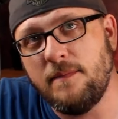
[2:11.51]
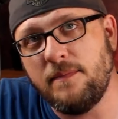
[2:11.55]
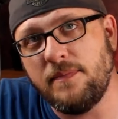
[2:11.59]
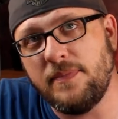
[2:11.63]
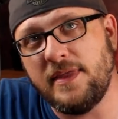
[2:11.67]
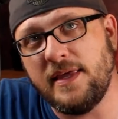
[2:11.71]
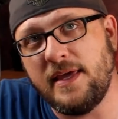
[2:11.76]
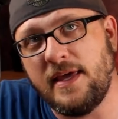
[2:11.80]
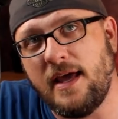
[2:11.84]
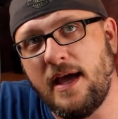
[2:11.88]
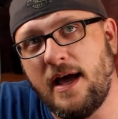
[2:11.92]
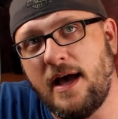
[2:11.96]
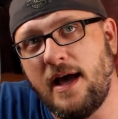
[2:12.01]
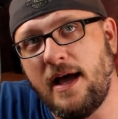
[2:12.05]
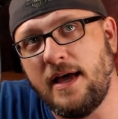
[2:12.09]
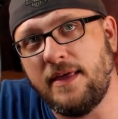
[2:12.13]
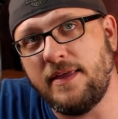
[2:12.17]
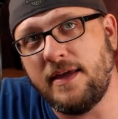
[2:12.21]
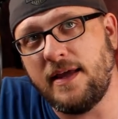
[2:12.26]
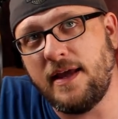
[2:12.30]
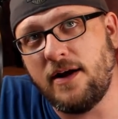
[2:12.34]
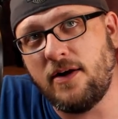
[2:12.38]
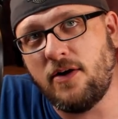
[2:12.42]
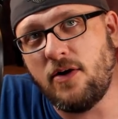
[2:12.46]

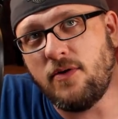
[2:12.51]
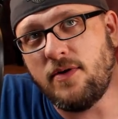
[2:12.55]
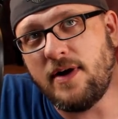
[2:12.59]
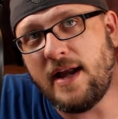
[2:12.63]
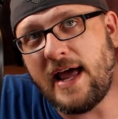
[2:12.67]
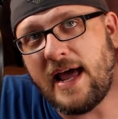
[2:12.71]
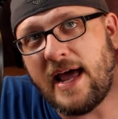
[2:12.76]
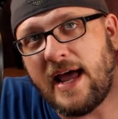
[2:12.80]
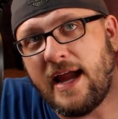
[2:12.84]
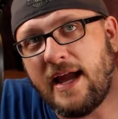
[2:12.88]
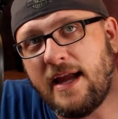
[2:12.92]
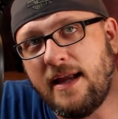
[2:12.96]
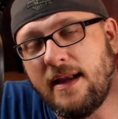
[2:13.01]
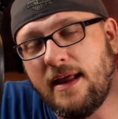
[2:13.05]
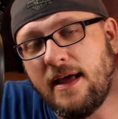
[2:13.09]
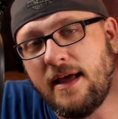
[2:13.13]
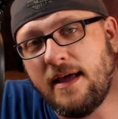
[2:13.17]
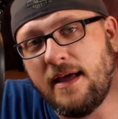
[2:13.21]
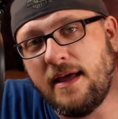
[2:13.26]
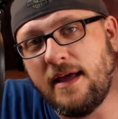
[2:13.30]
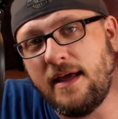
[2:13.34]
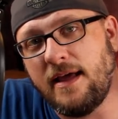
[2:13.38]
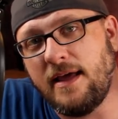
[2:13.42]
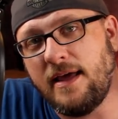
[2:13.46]
the Hero 9
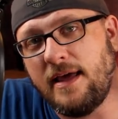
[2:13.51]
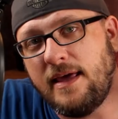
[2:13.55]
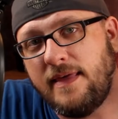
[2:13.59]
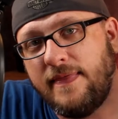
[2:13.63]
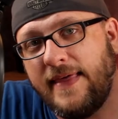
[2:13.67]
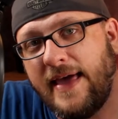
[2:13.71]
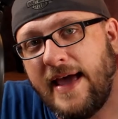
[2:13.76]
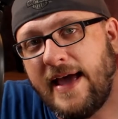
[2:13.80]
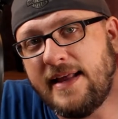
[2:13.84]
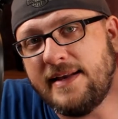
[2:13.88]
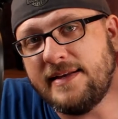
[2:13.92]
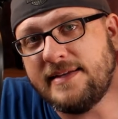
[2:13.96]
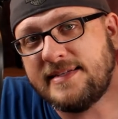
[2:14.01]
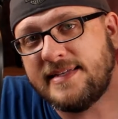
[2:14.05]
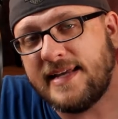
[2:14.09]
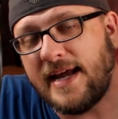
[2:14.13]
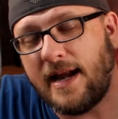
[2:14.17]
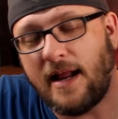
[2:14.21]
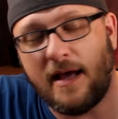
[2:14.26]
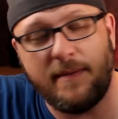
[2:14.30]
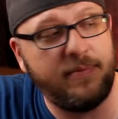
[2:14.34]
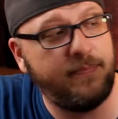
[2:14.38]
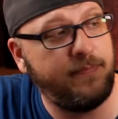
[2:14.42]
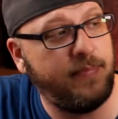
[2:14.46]
in that
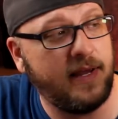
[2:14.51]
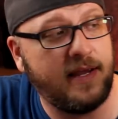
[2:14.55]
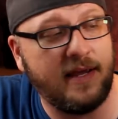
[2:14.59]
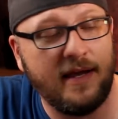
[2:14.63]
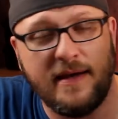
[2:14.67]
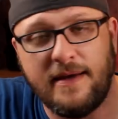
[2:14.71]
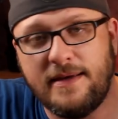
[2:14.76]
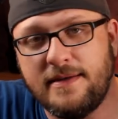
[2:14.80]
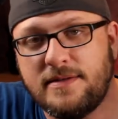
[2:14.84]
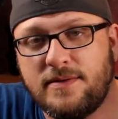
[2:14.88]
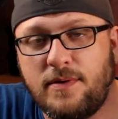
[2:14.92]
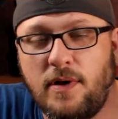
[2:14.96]
setup because,